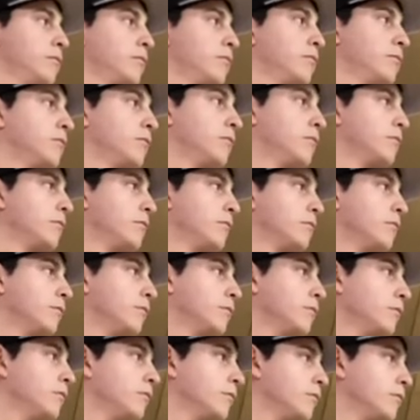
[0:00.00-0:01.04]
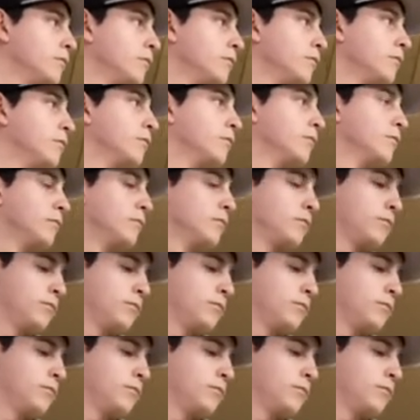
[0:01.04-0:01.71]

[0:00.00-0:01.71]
No one is speaking in this clip.